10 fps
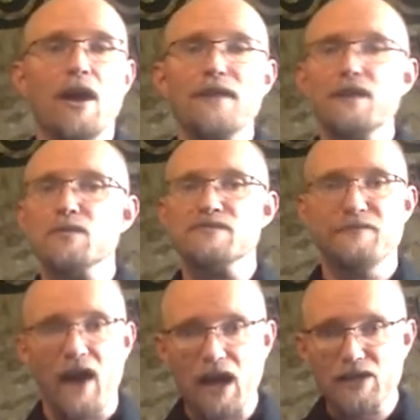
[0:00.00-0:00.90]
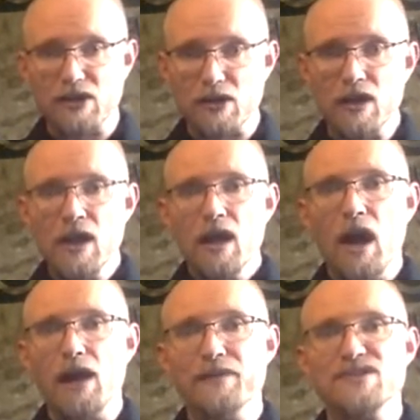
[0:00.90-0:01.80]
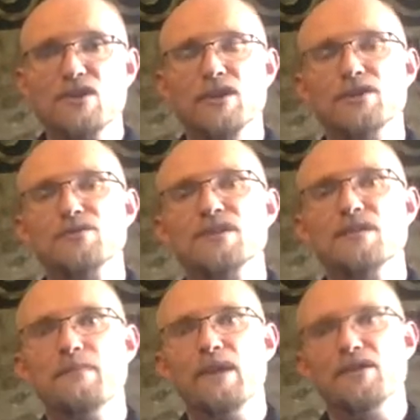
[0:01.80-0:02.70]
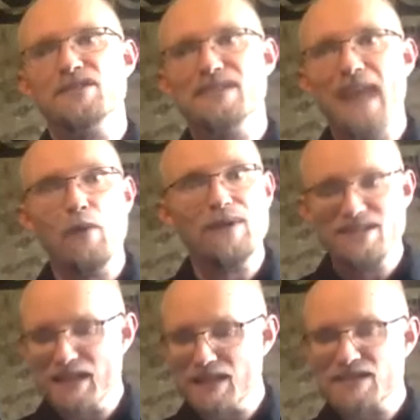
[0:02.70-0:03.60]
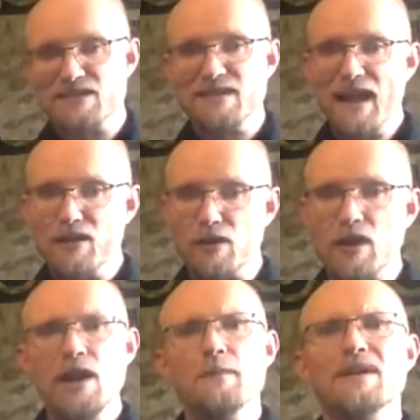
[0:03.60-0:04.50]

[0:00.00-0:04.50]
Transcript: I think it was Wagner uh, that started using the bells, and now we see it as a standard.